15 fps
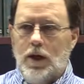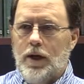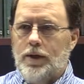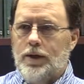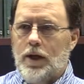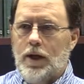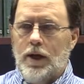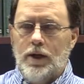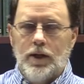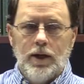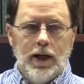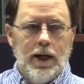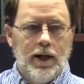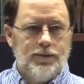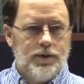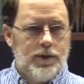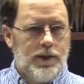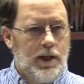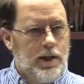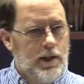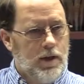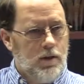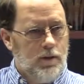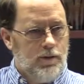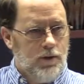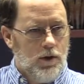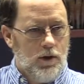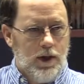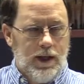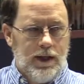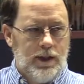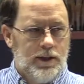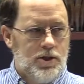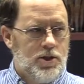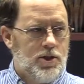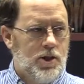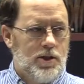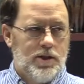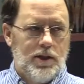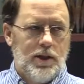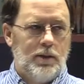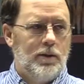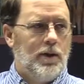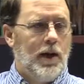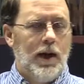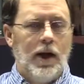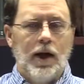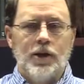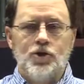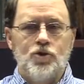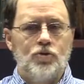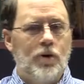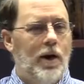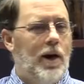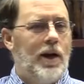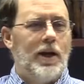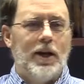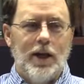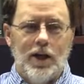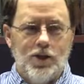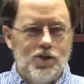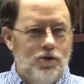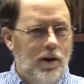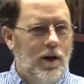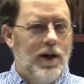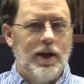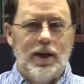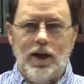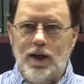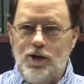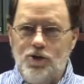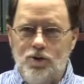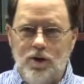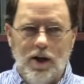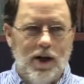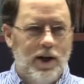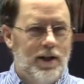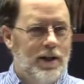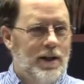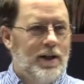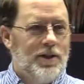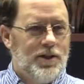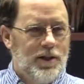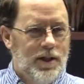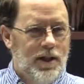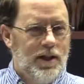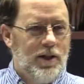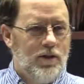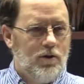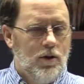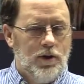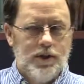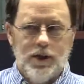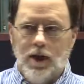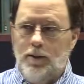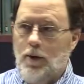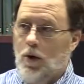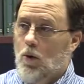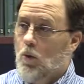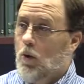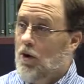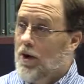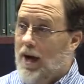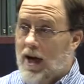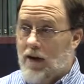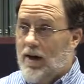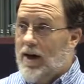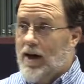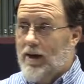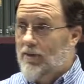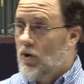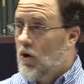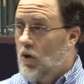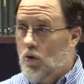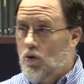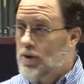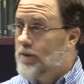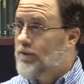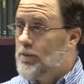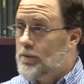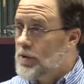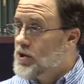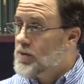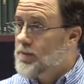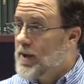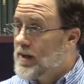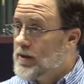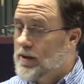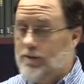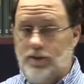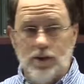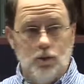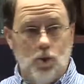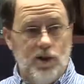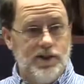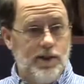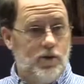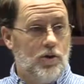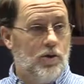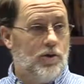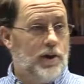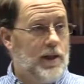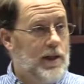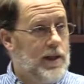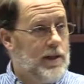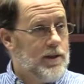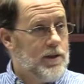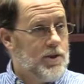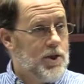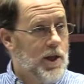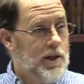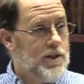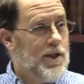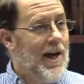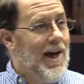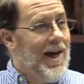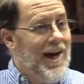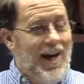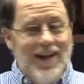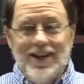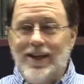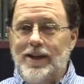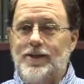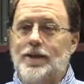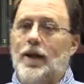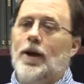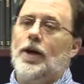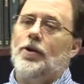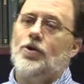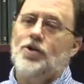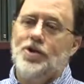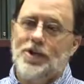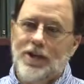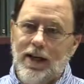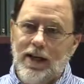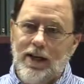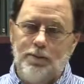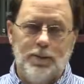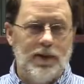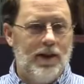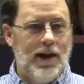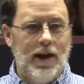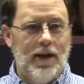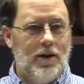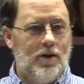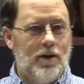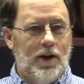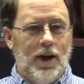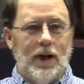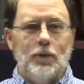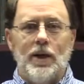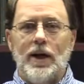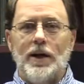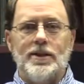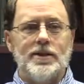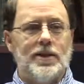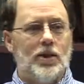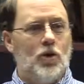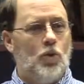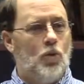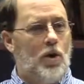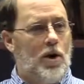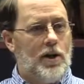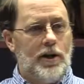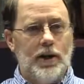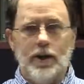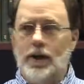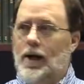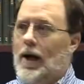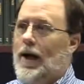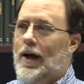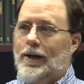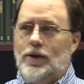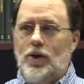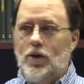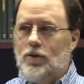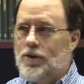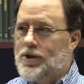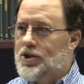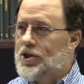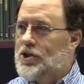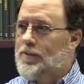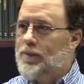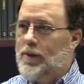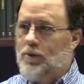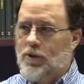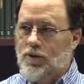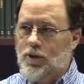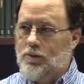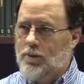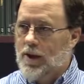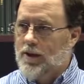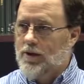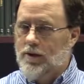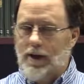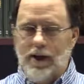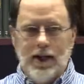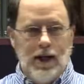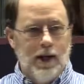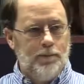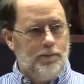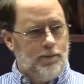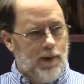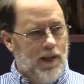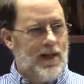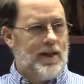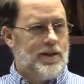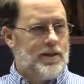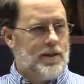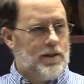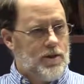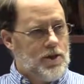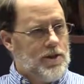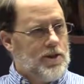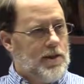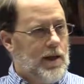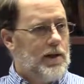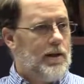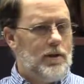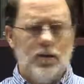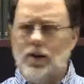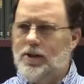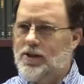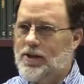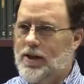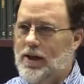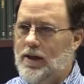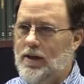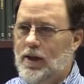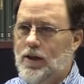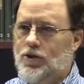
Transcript: and and I have to take care of her. And it's just I, I, try and I try and I try to get here on time. Well, now I have a whole different perspective. It wasn't her that needed to change. I needed to understand. But now when I see her walk in, I know that she's been with her mother, and I'm blessed that she's taking. You understand?